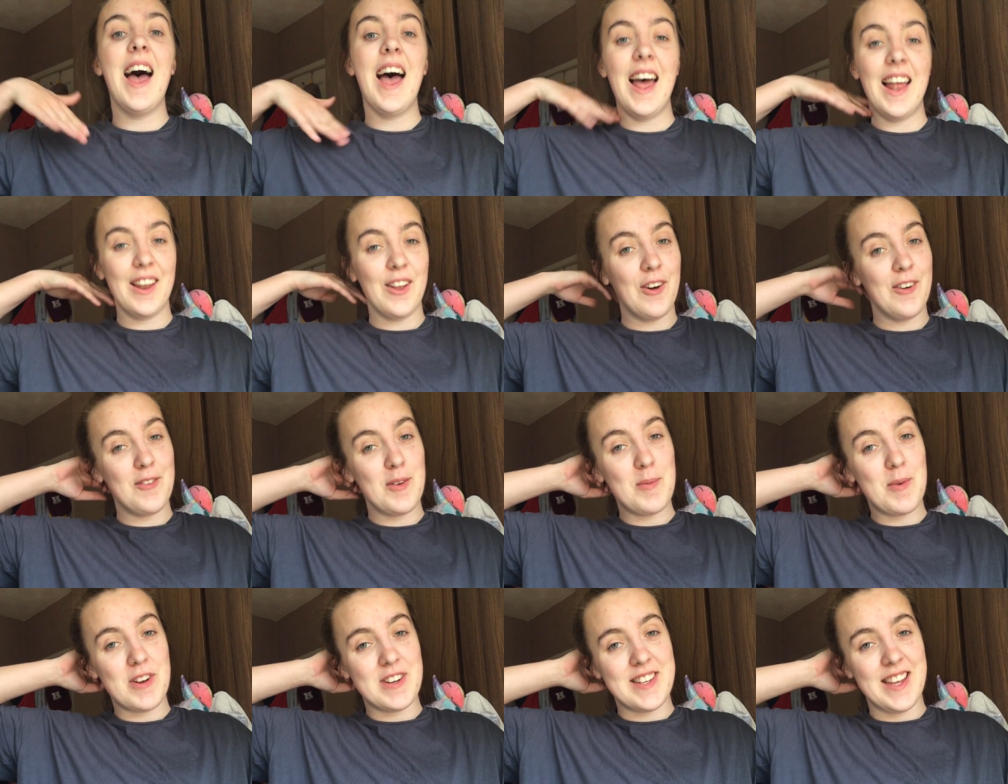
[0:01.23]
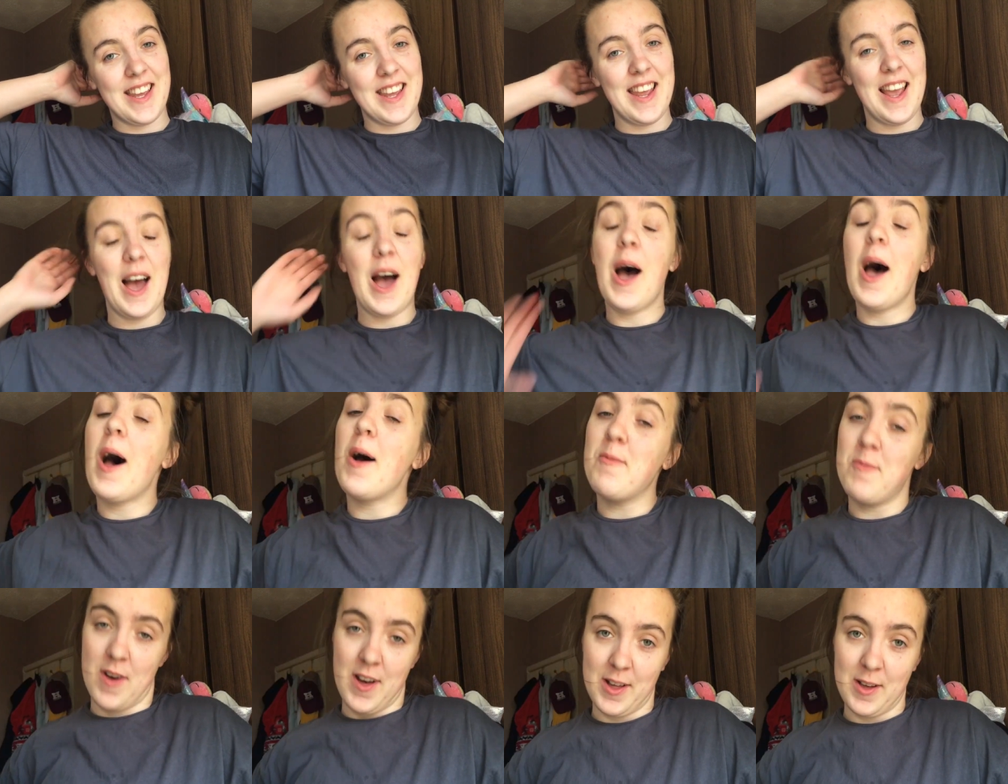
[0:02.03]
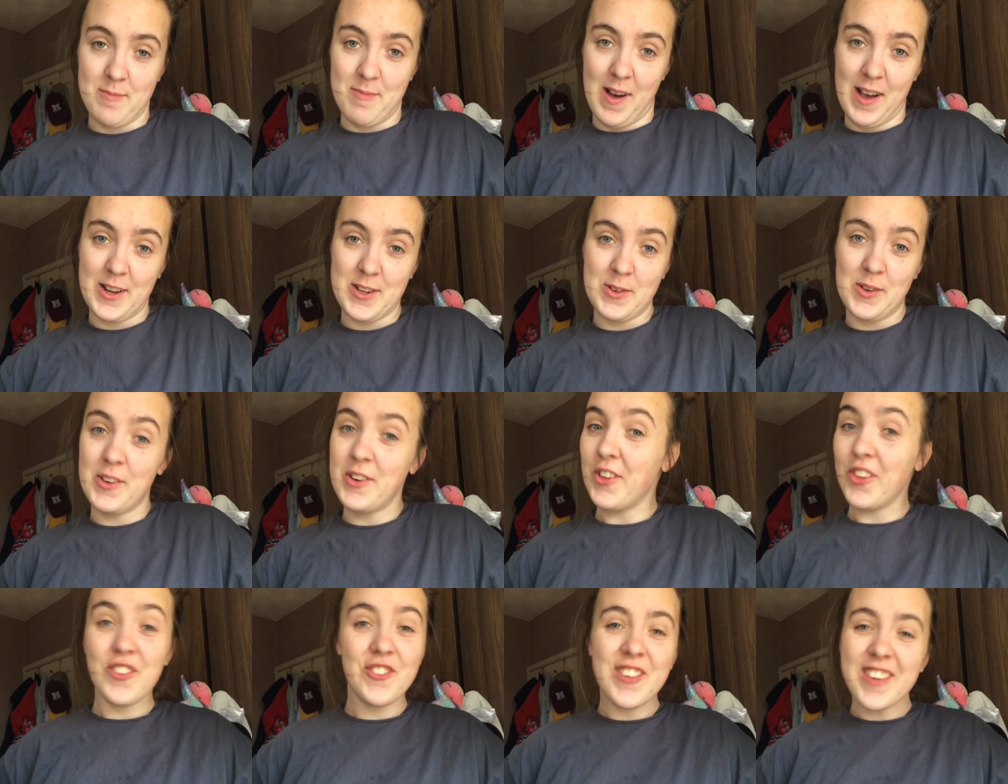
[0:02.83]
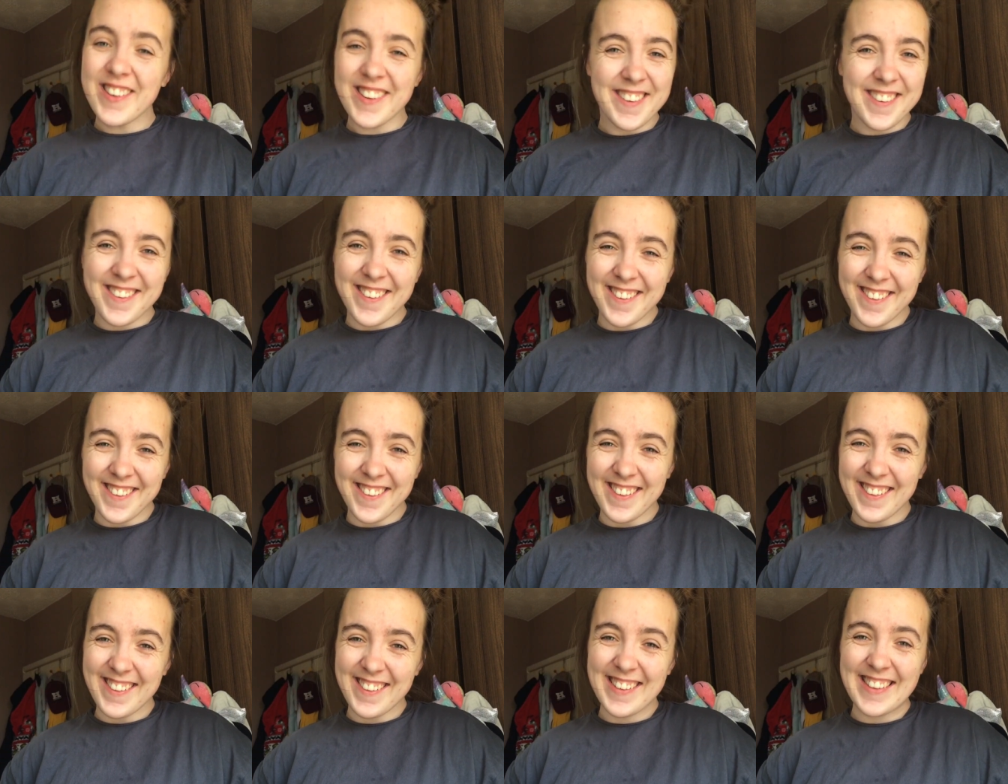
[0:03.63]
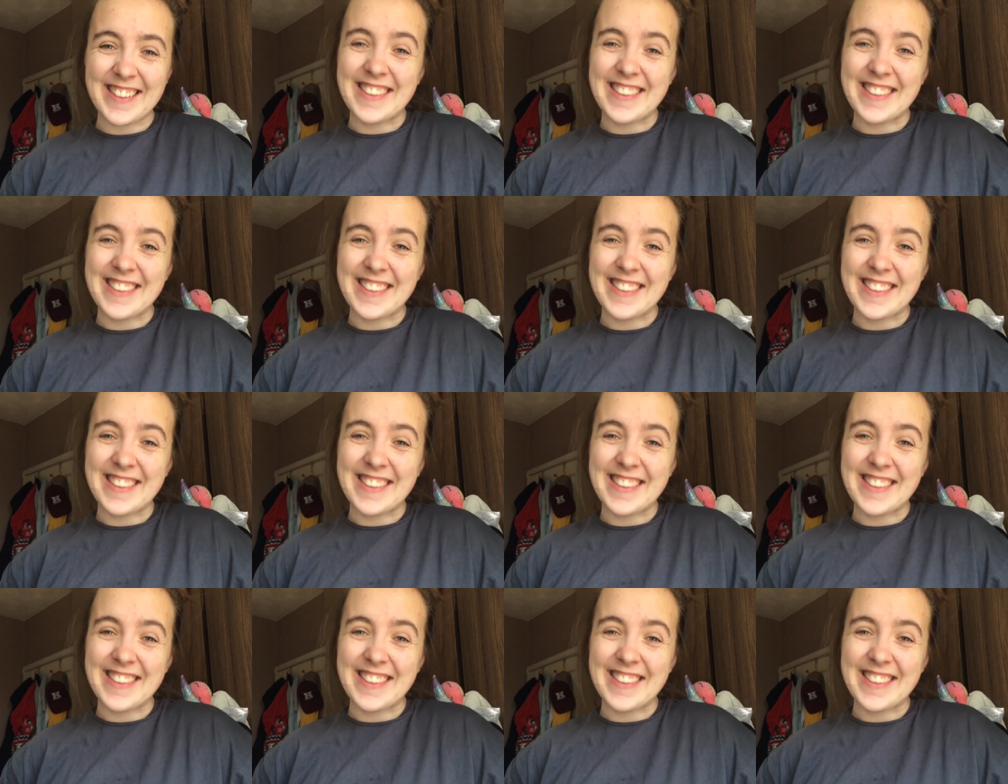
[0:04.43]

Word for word: Hello everybody and welcome back to another video.